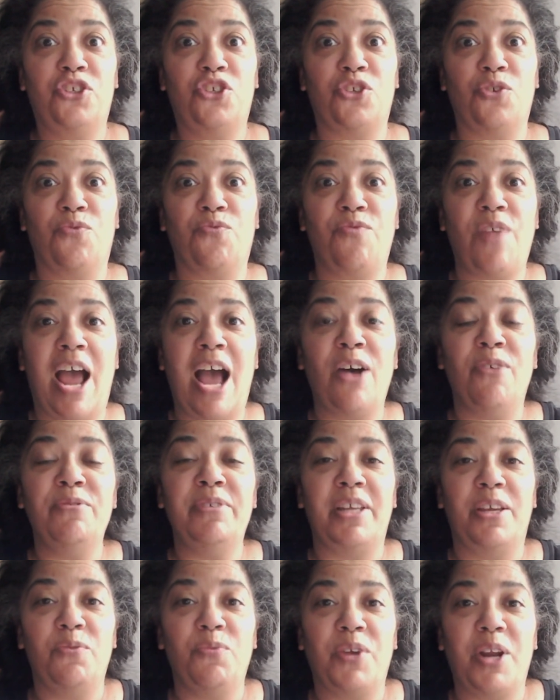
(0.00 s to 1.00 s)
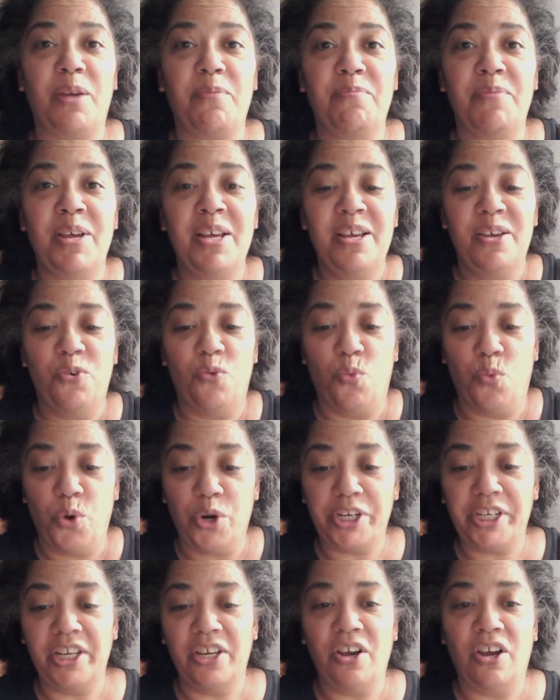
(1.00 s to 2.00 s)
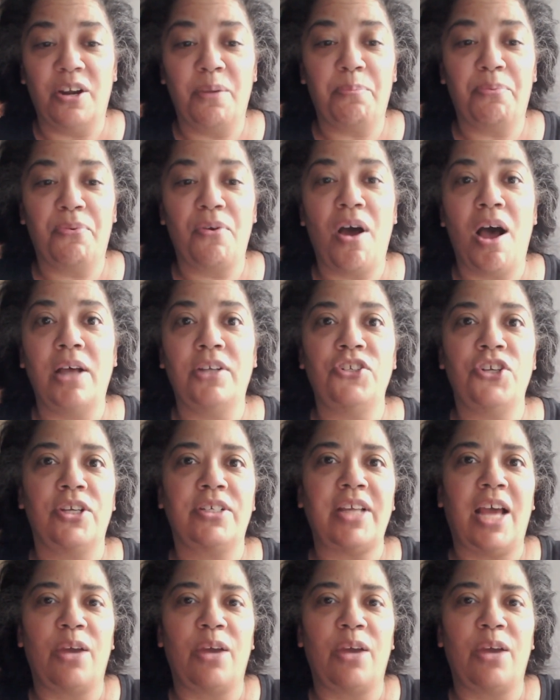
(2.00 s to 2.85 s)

surround it when I'm working on a project.